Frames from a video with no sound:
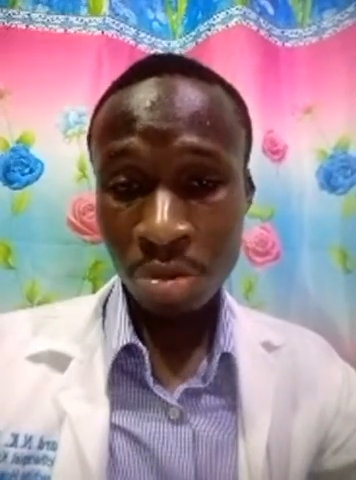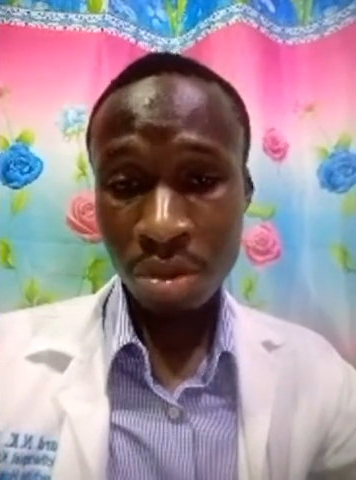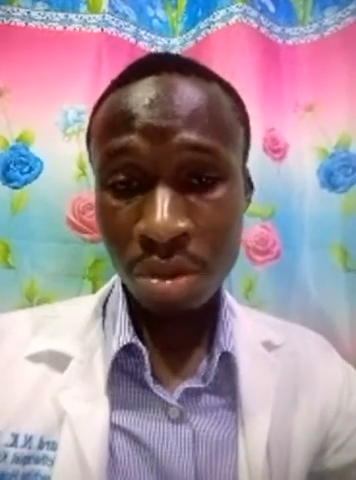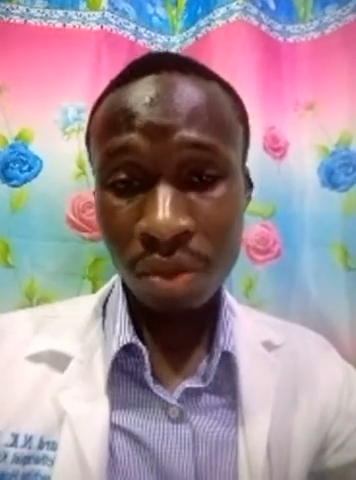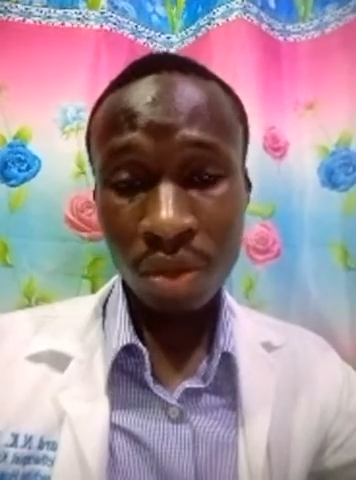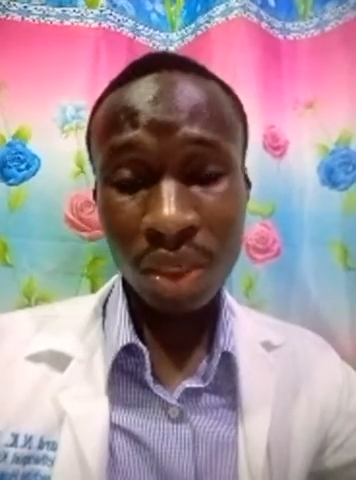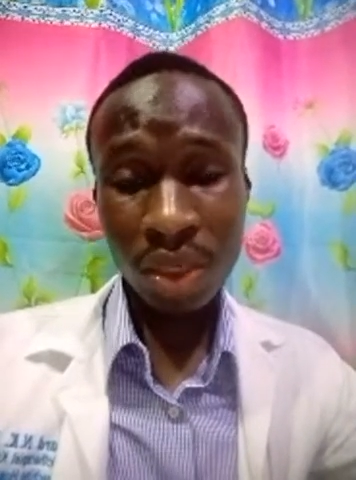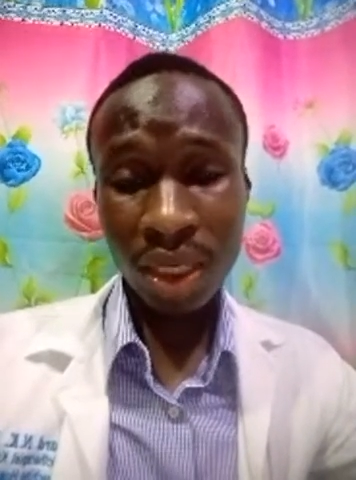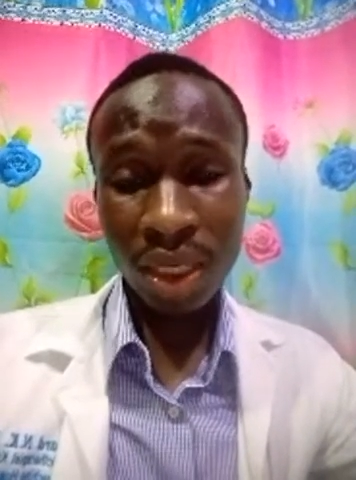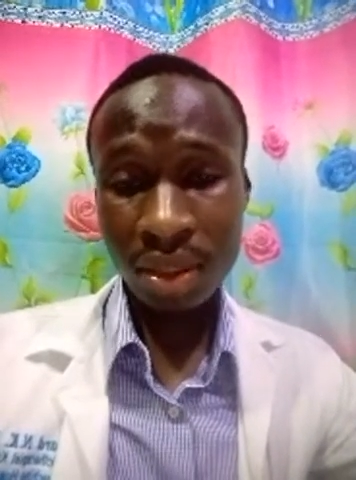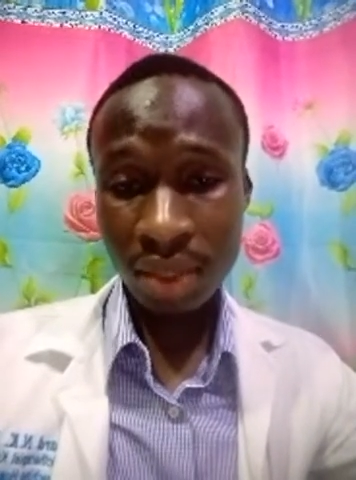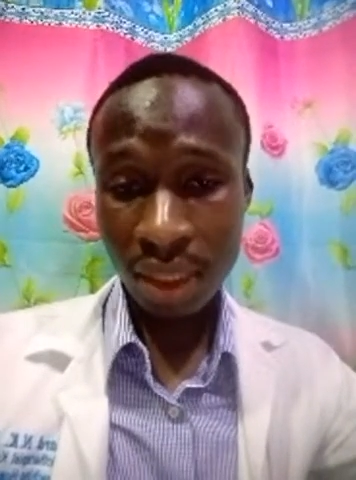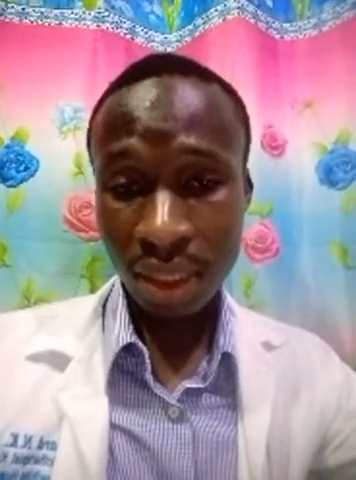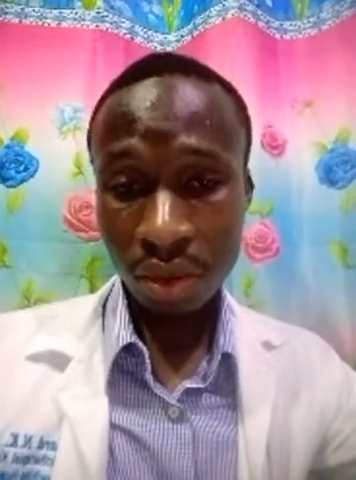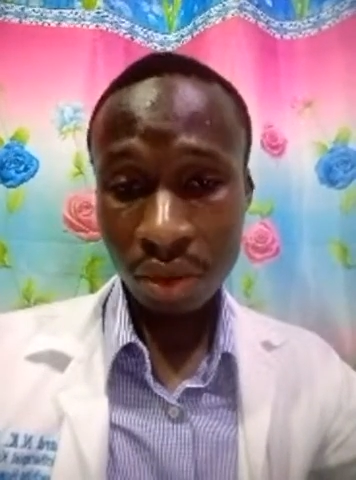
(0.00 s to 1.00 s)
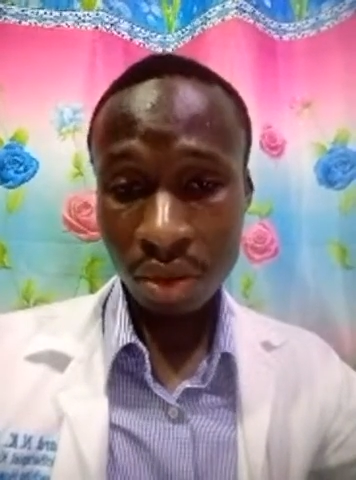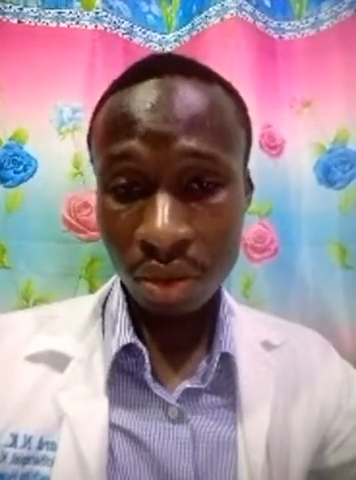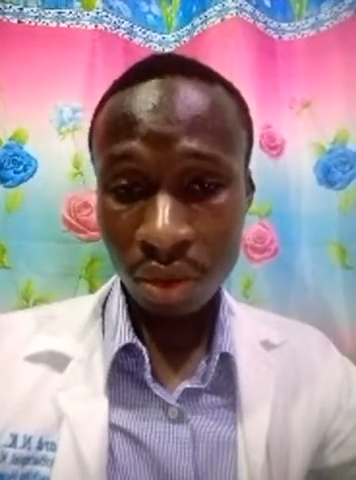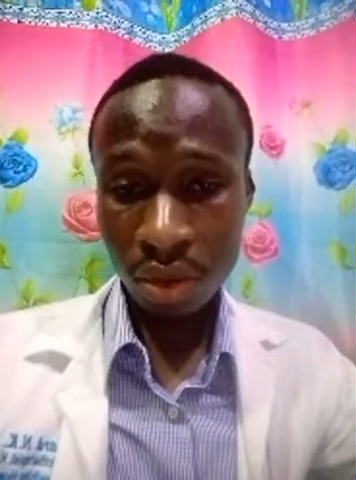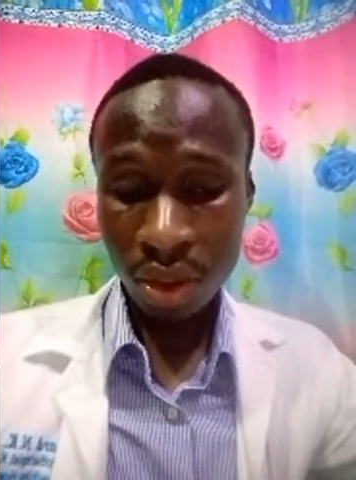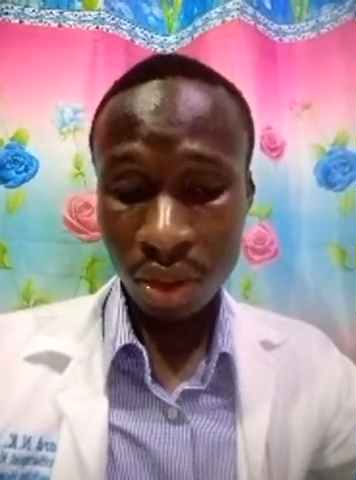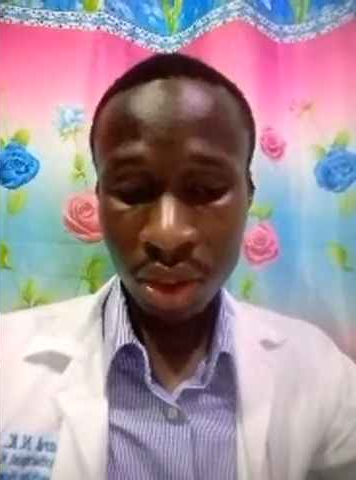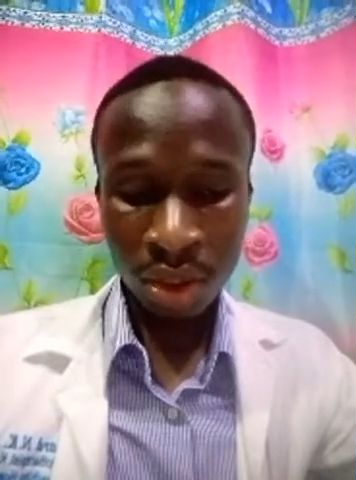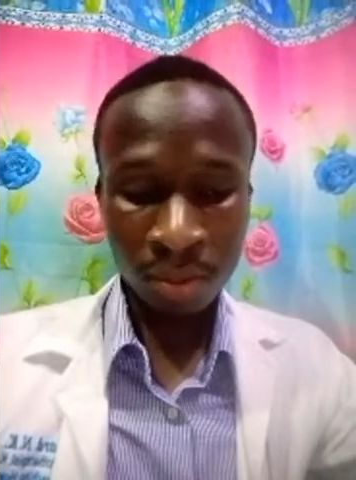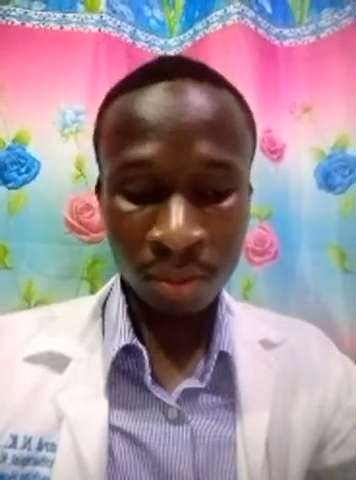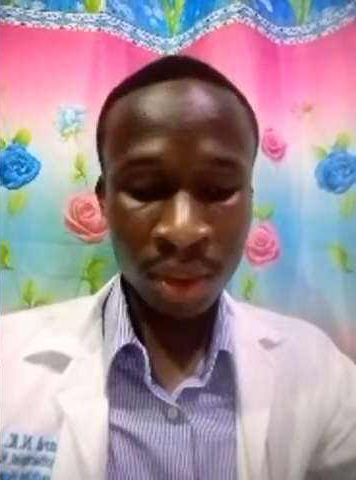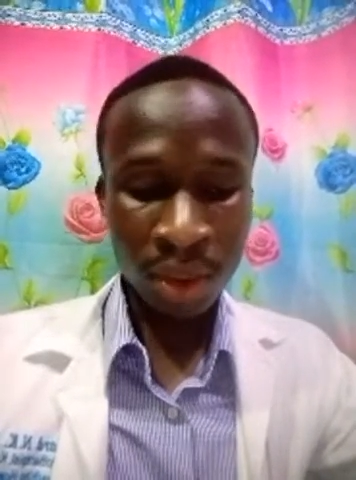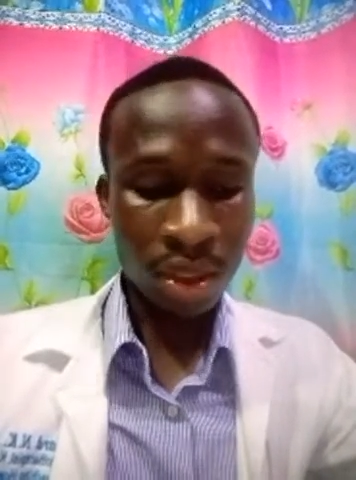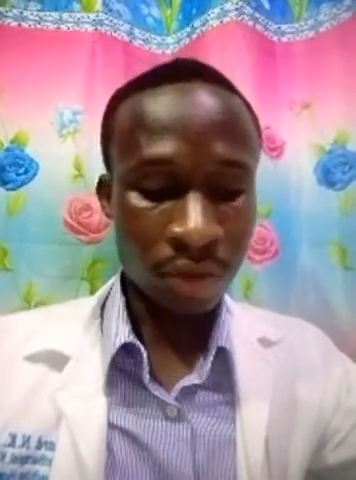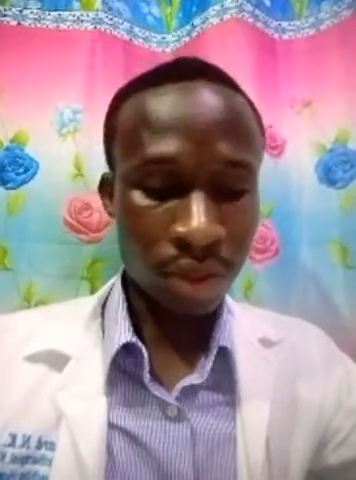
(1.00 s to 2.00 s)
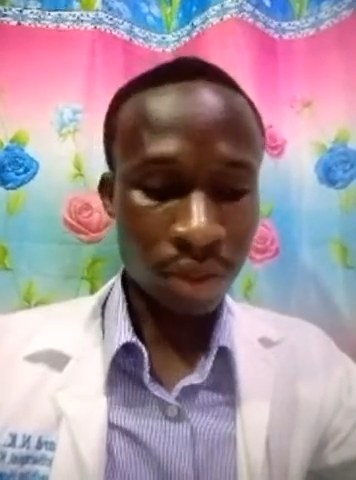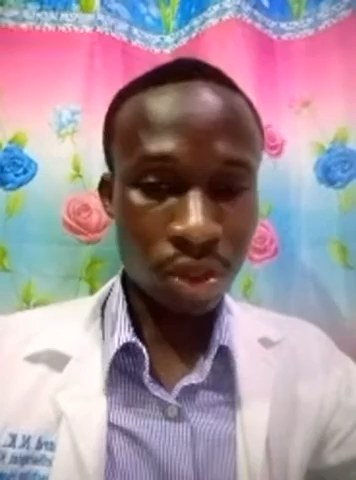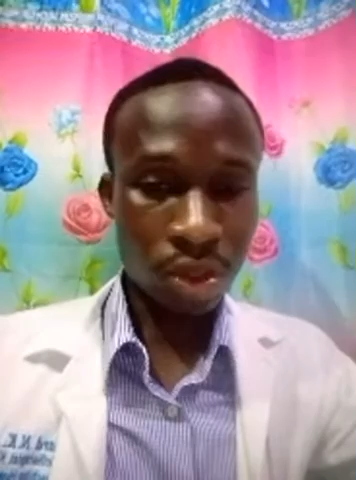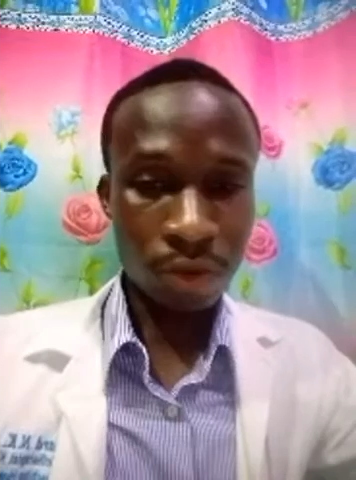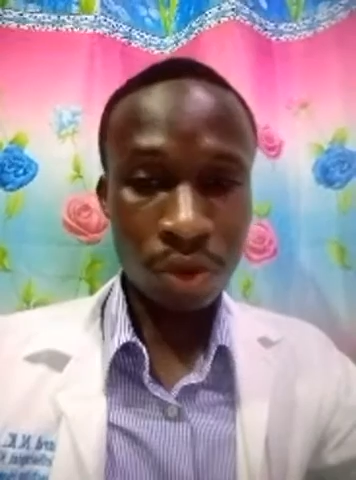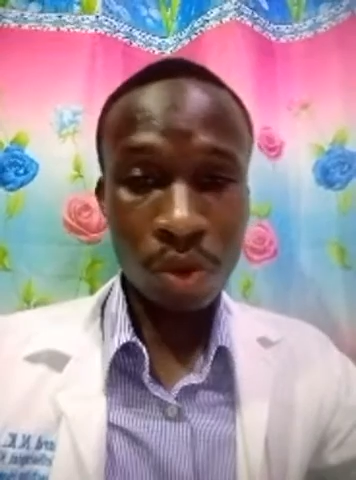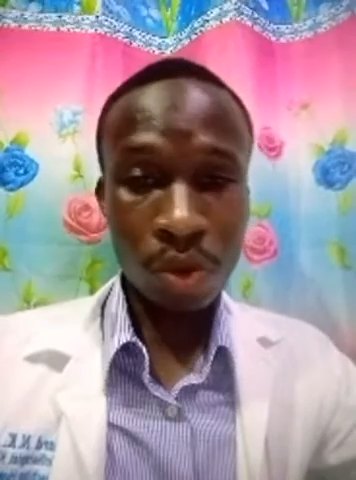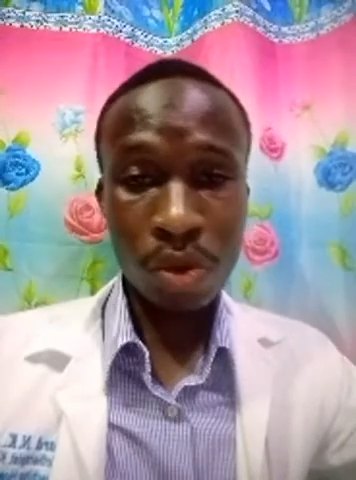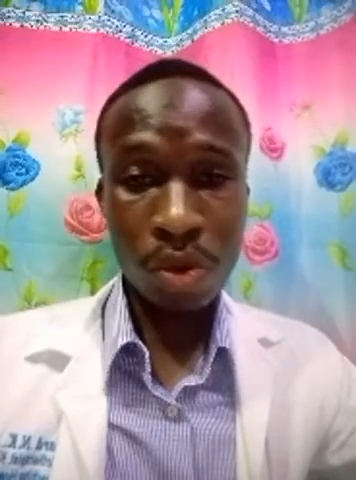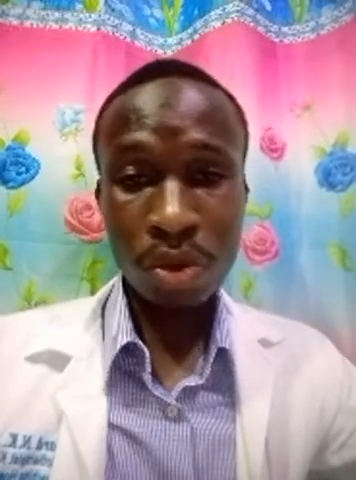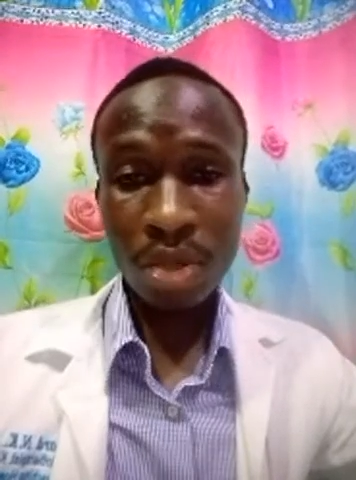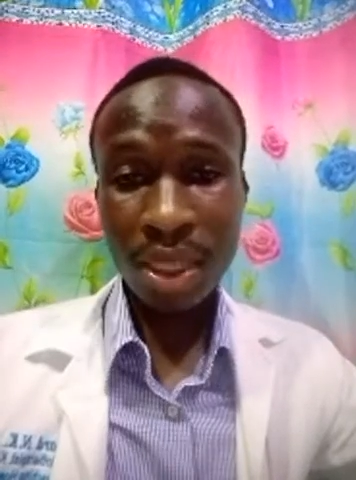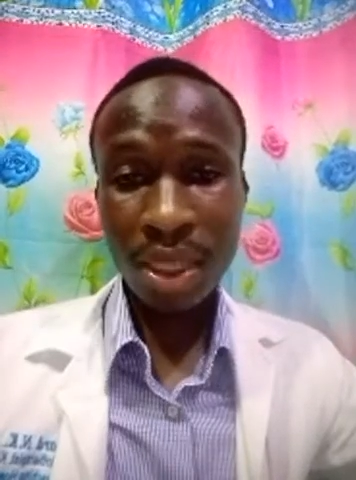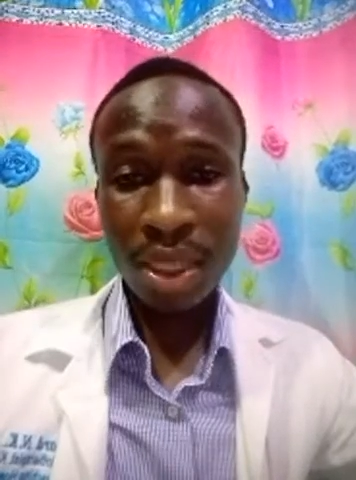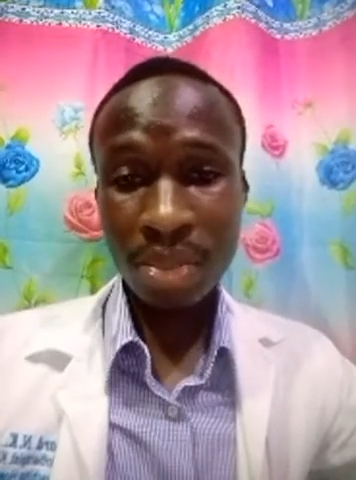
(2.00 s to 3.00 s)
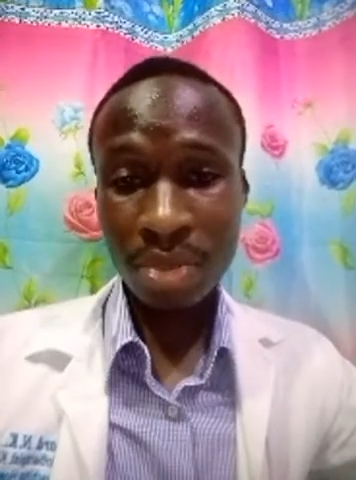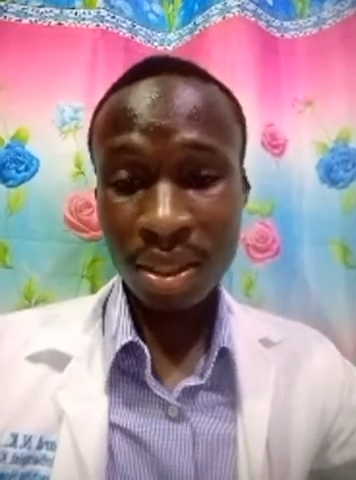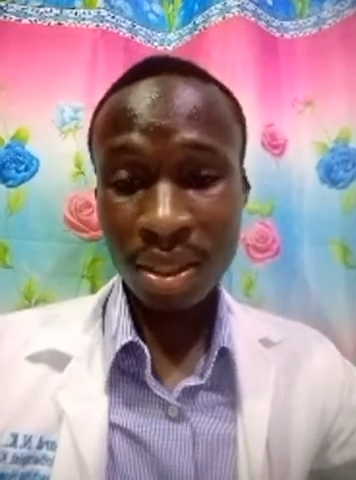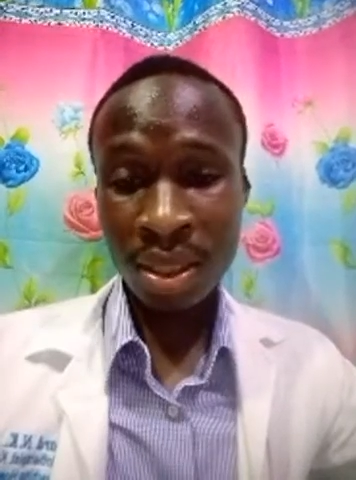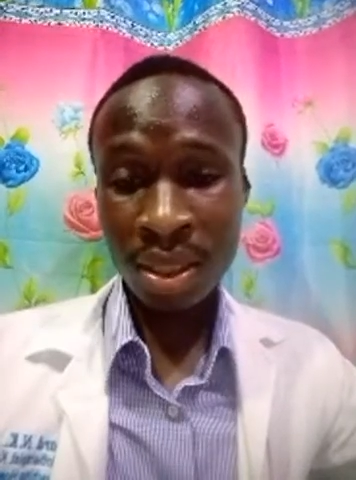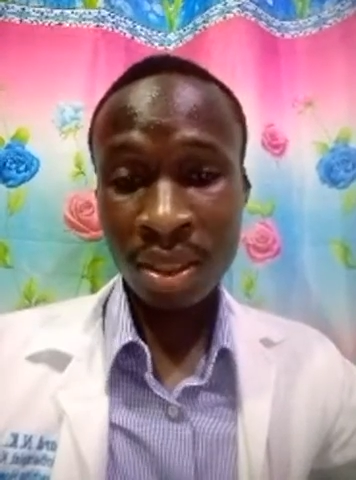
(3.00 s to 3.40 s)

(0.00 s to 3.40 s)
we can diagnose the condition first of all we're going to ask the patient